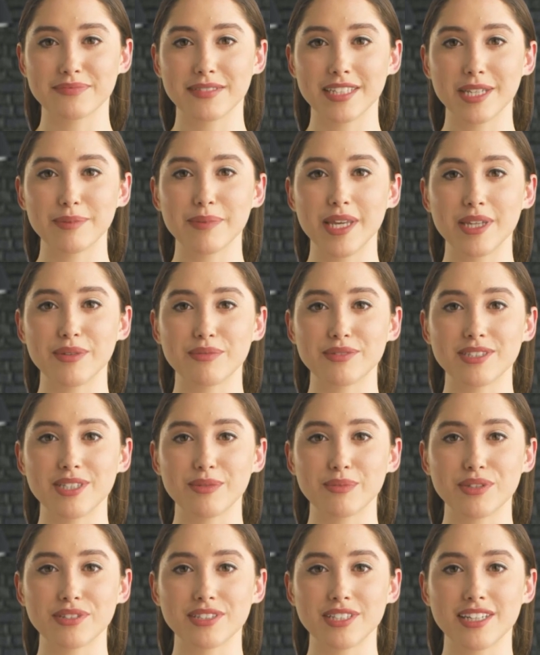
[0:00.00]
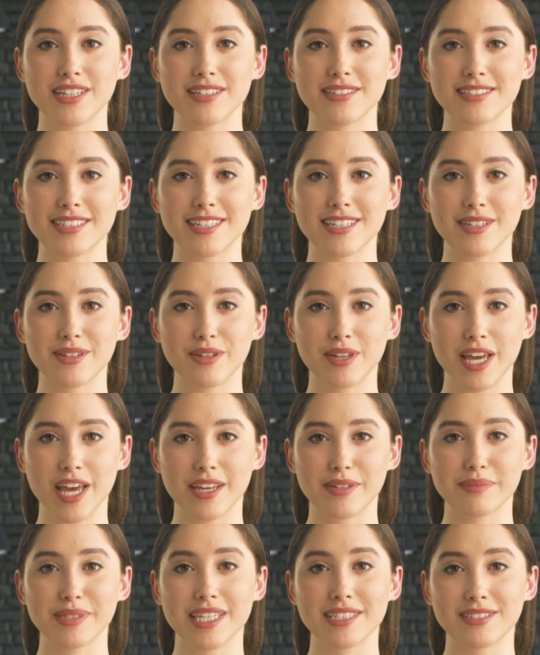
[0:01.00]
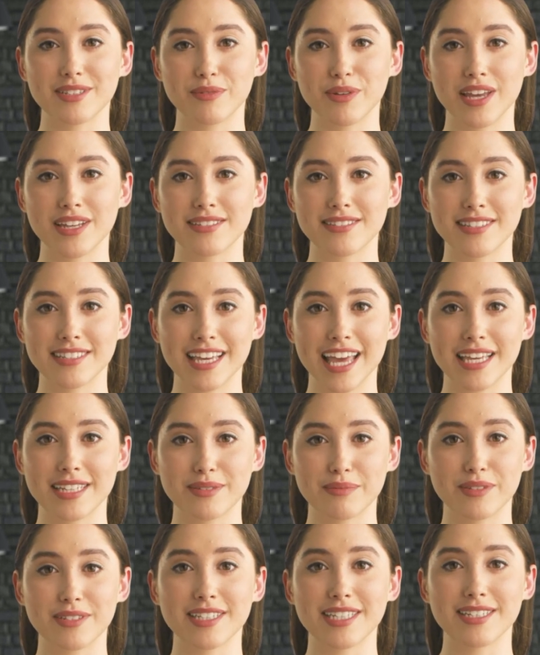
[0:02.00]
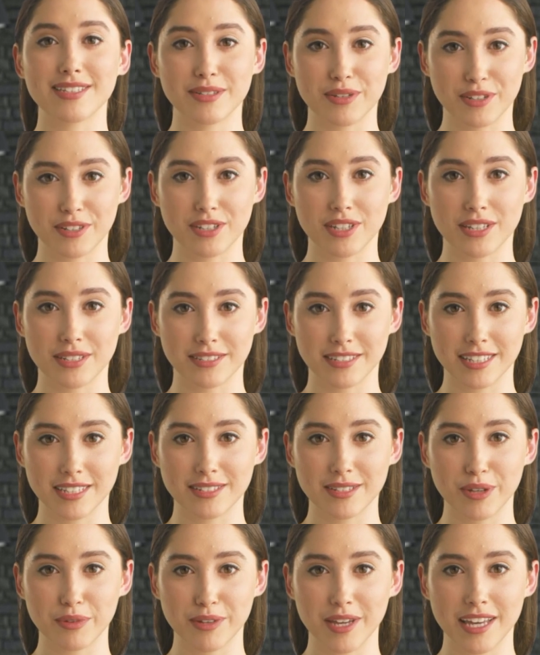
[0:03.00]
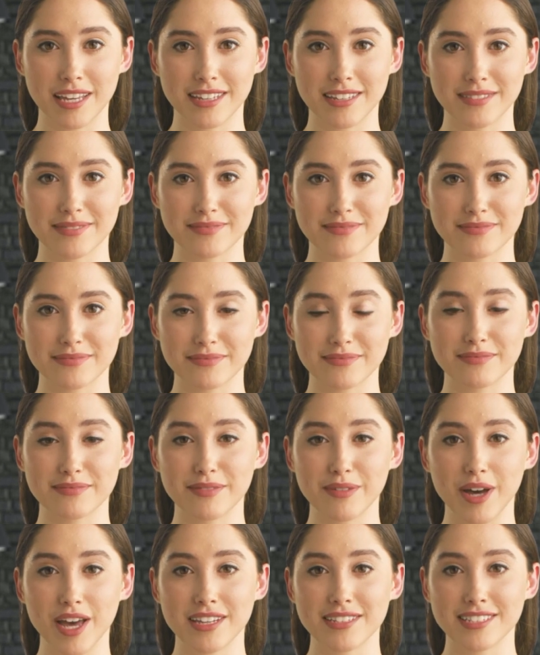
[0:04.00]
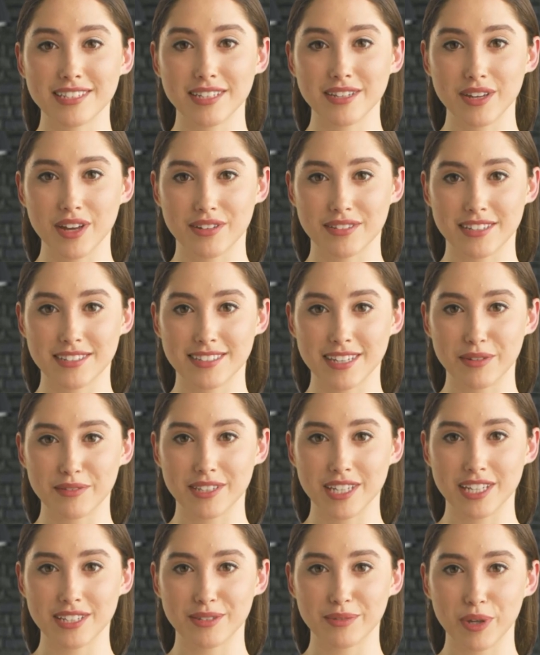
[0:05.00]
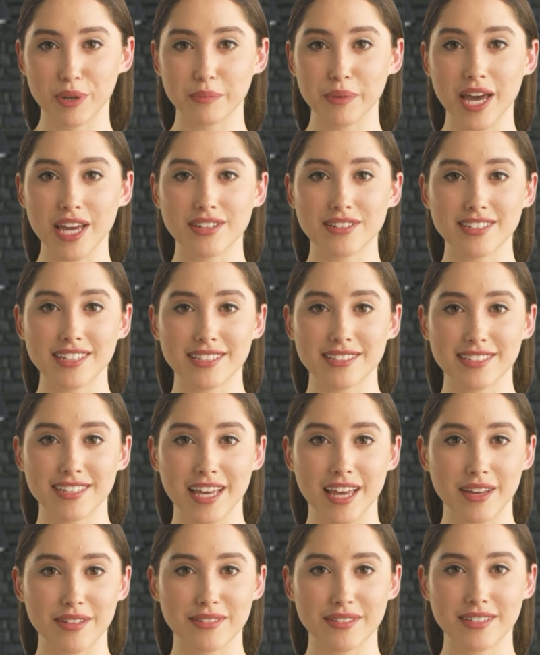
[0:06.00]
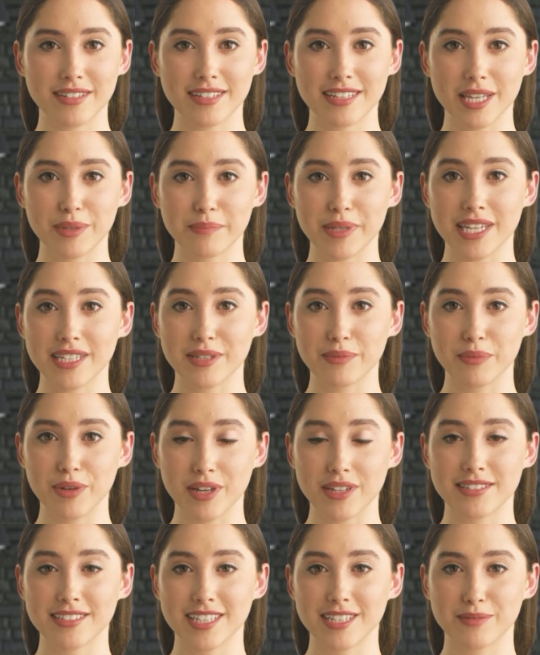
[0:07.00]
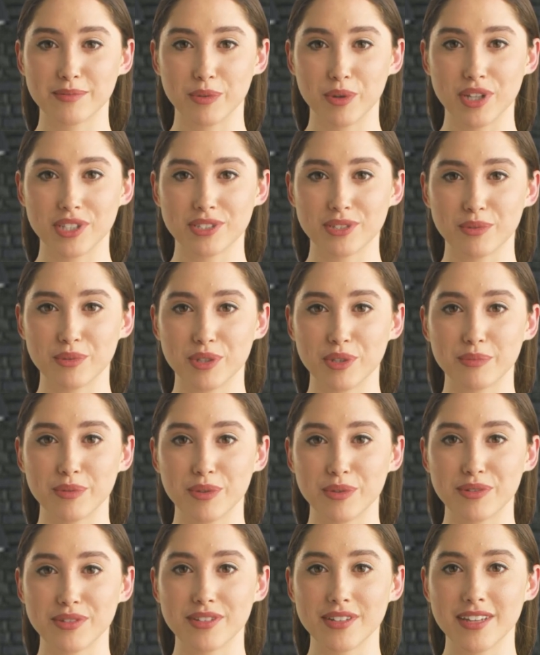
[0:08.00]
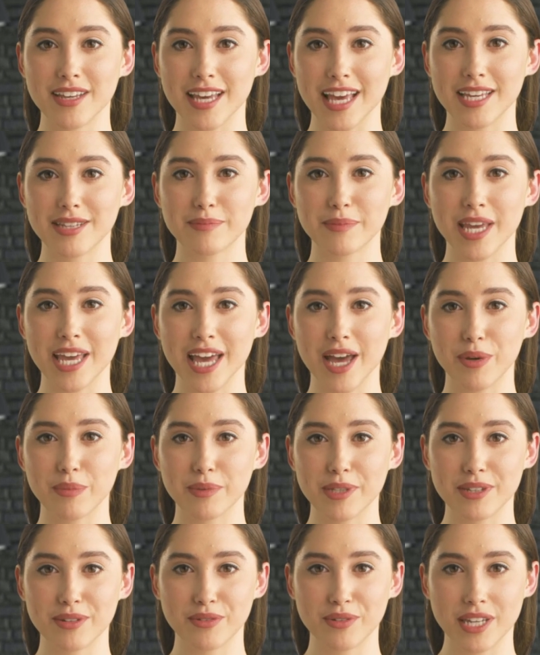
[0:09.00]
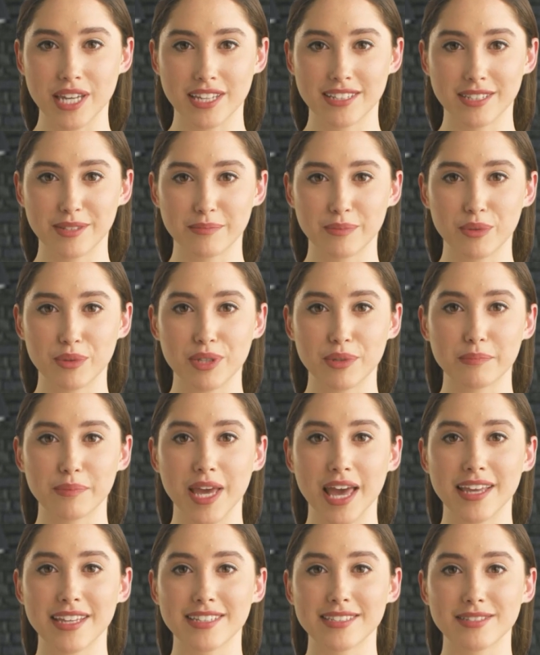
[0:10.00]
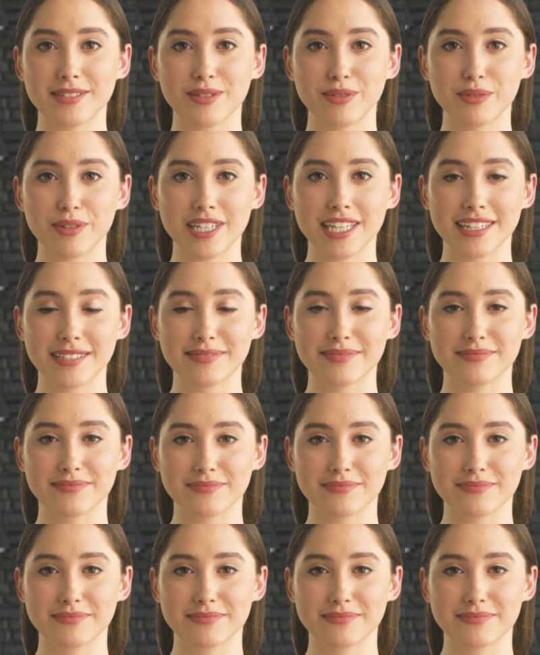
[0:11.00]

You may also want to consider your own interests and expertise when choosing a topic. Writing about a subject you are passionate about can make the process more enjoyable and may help you create a more compelling story.